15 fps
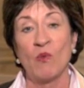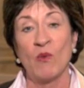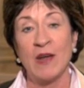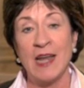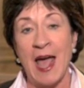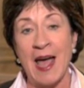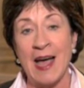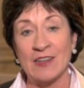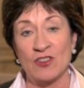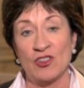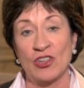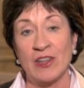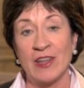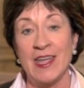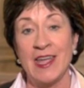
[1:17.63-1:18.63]
would
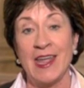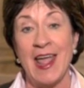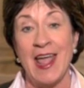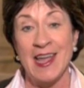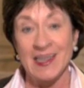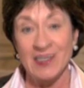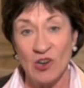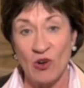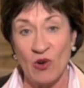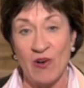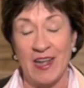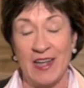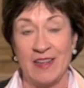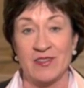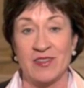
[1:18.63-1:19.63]
actually
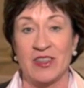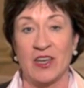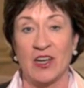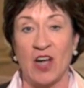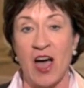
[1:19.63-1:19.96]
increase the